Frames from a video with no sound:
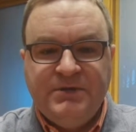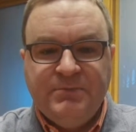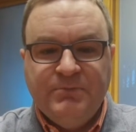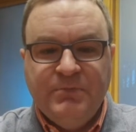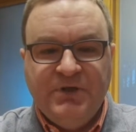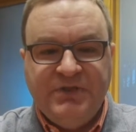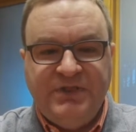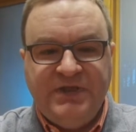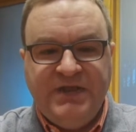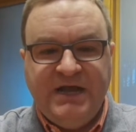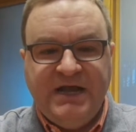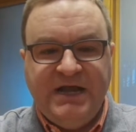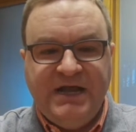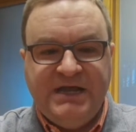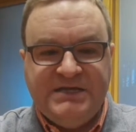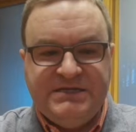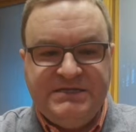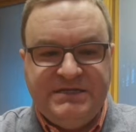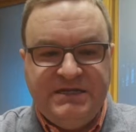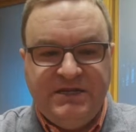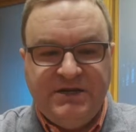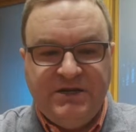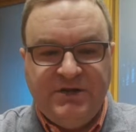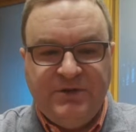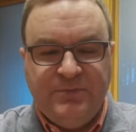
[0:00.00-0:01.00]
But the
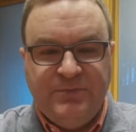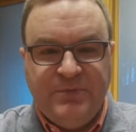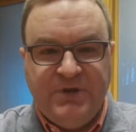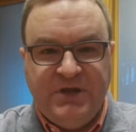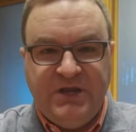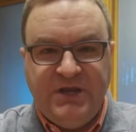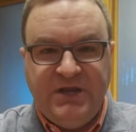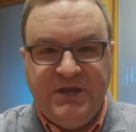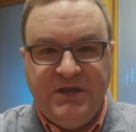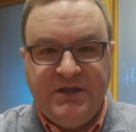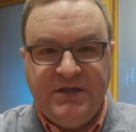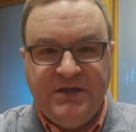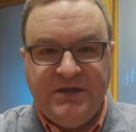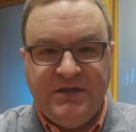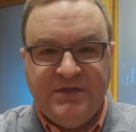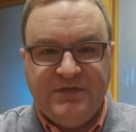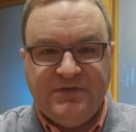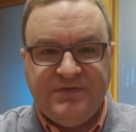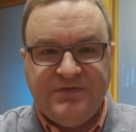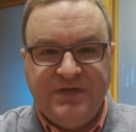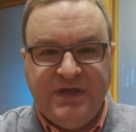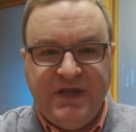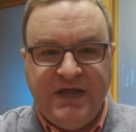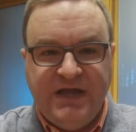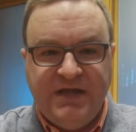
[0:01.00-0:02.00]
idea being
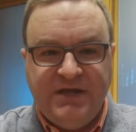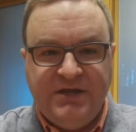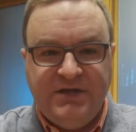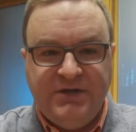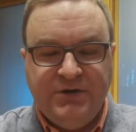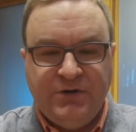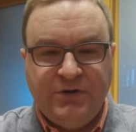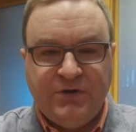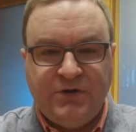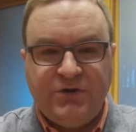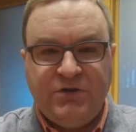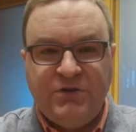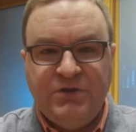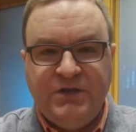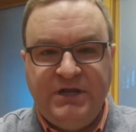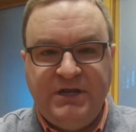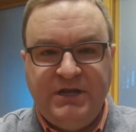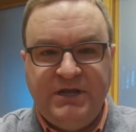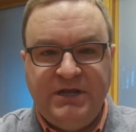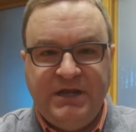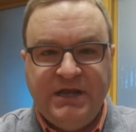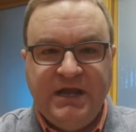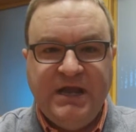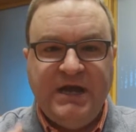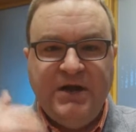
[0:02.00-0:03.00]
is that you're
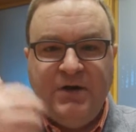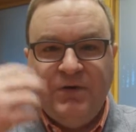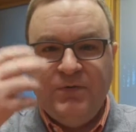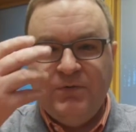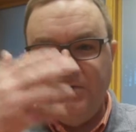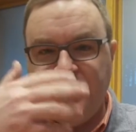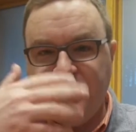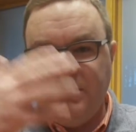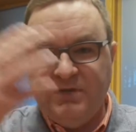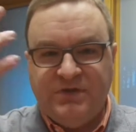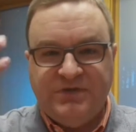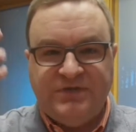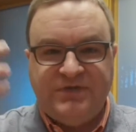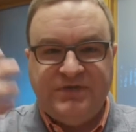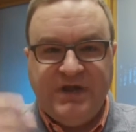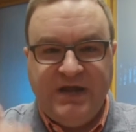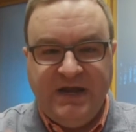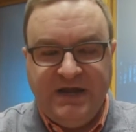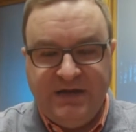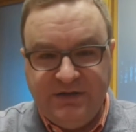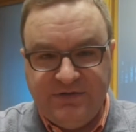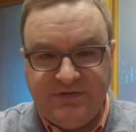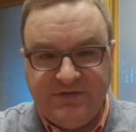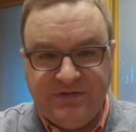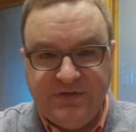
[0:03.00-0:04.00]
cleaning out the
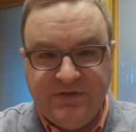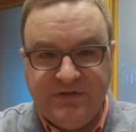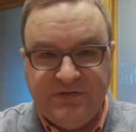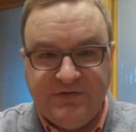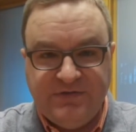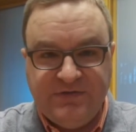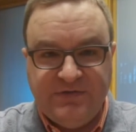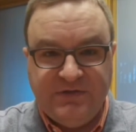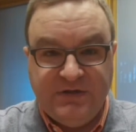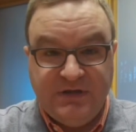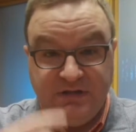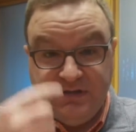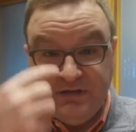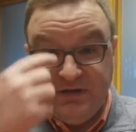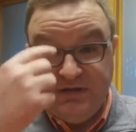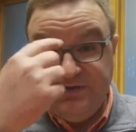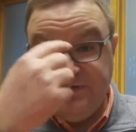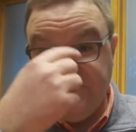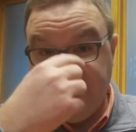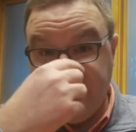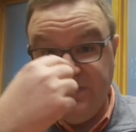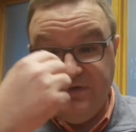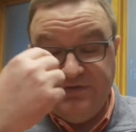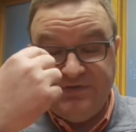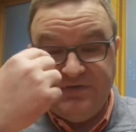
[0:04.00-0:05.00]
sinuses, at
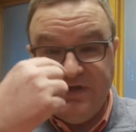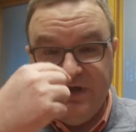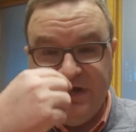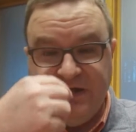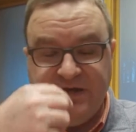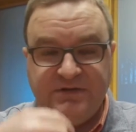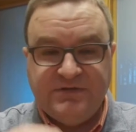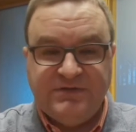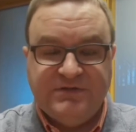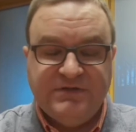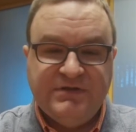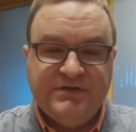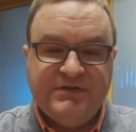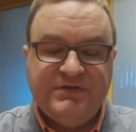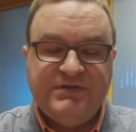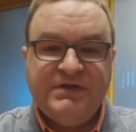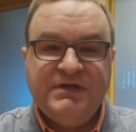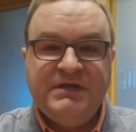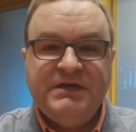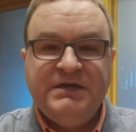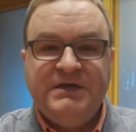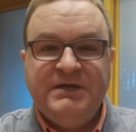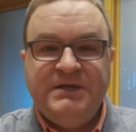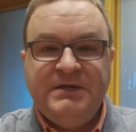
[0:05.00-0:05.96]
least these sinuses,